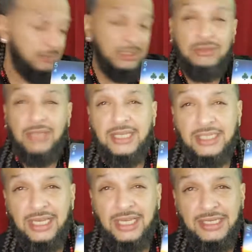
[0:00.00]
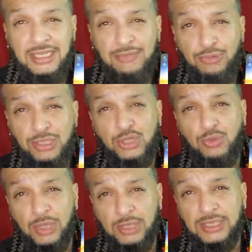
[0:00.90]
you like to cut deep with your
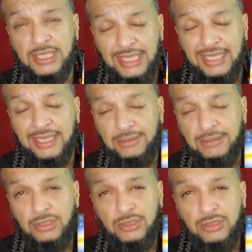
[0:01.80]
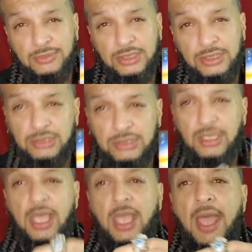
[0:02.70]
words. I get it, you know.
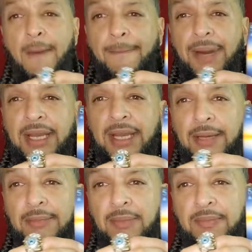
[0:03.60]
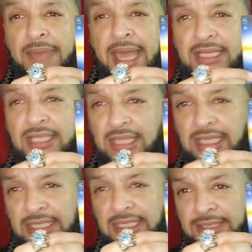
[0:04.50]
But back to
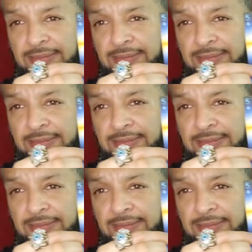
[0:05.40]
this.